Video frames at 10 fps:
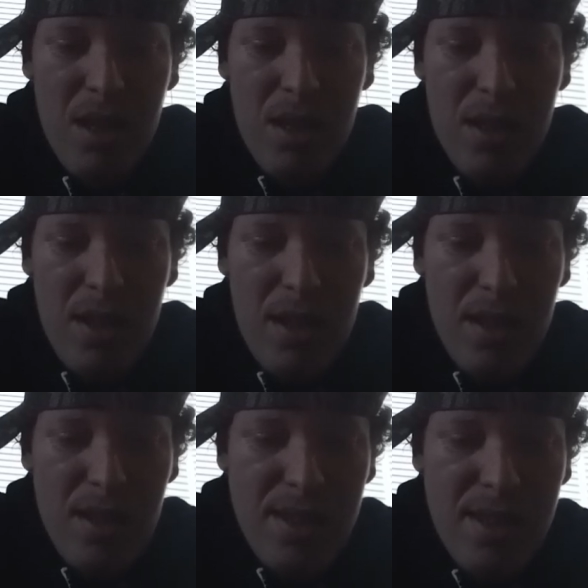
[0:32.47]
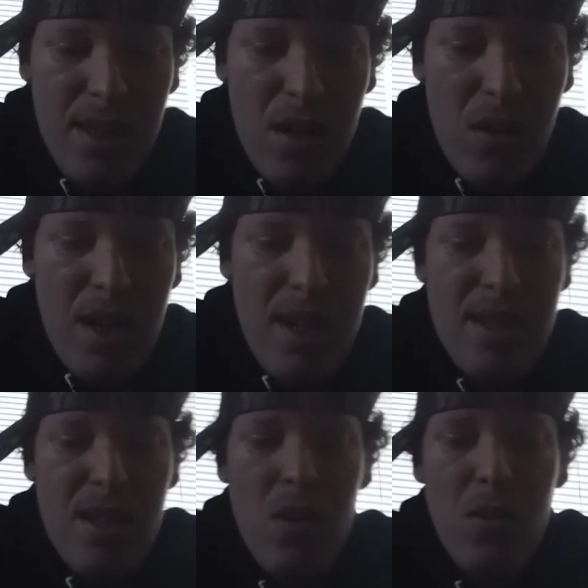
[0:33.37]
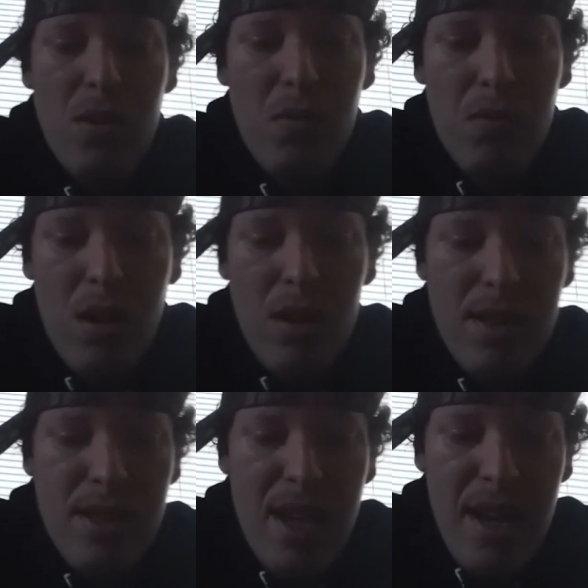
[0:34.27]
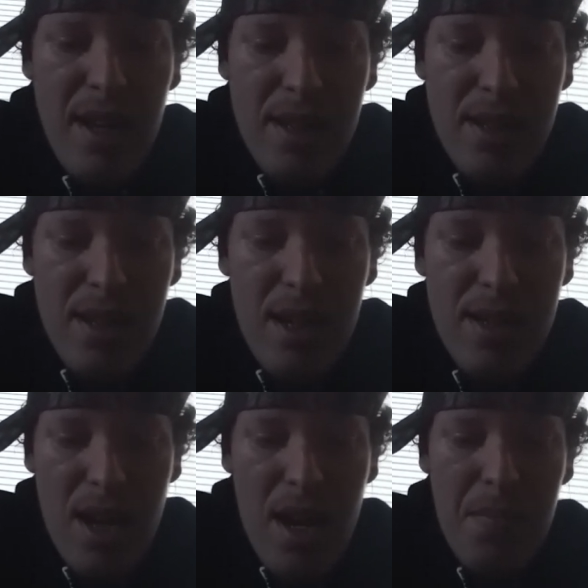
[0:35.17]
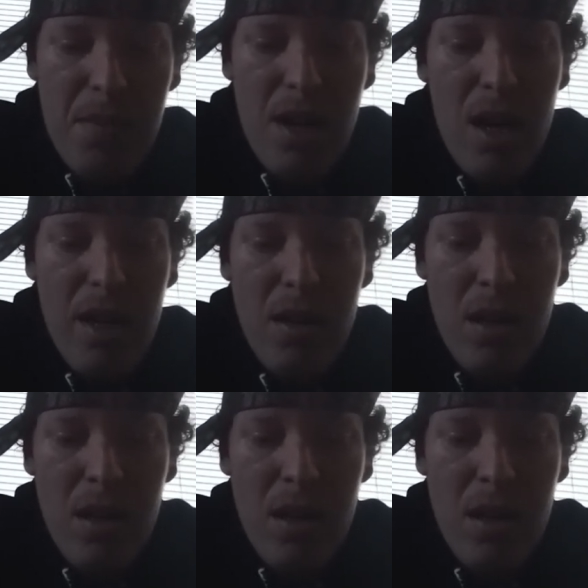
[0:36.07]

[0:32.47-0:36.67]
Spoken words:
now so on the date it says M9.